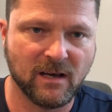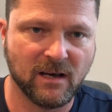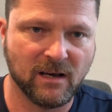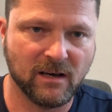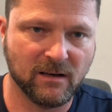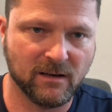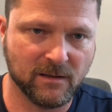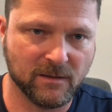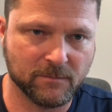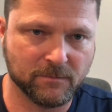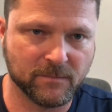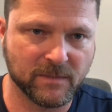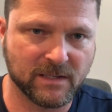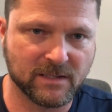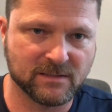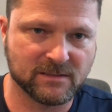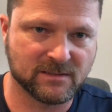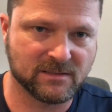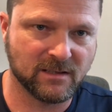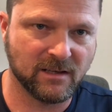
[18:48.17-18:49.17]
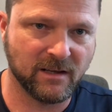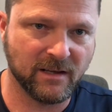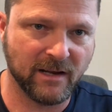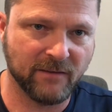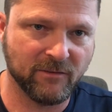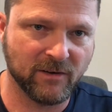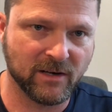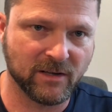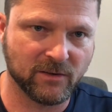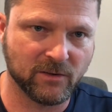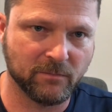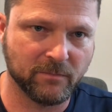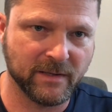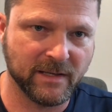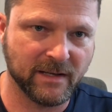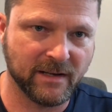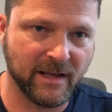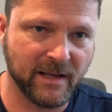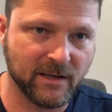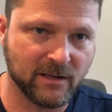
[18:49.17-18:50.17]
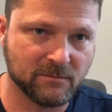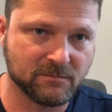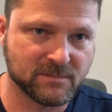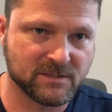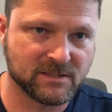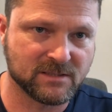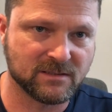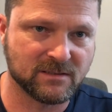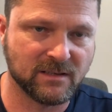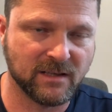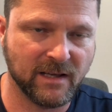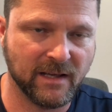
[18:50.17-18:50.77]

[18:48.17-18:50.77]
because every little bit helps,